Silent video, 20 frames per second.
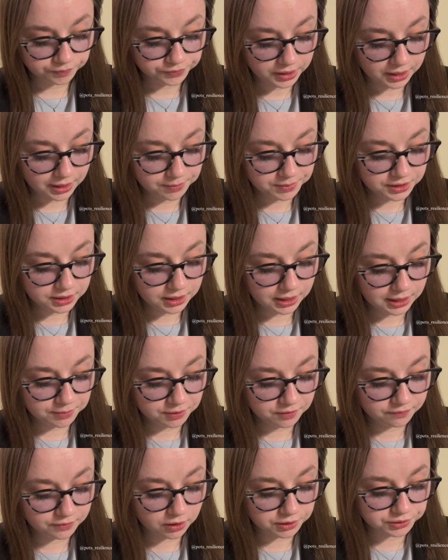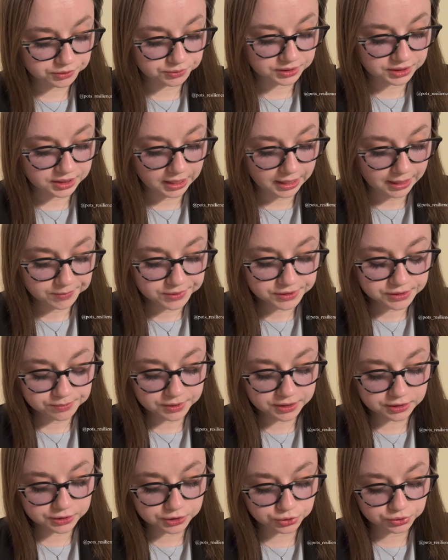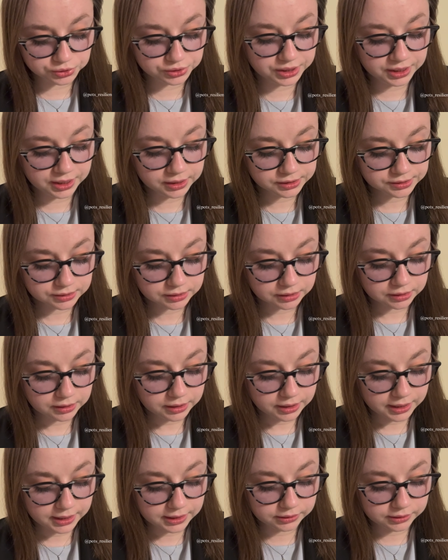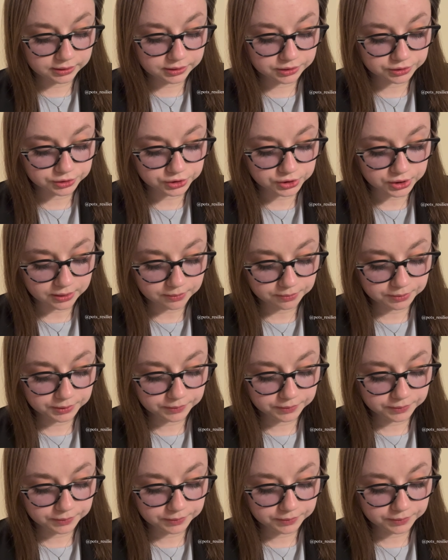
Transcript: I became involved with campus ministry and leadership.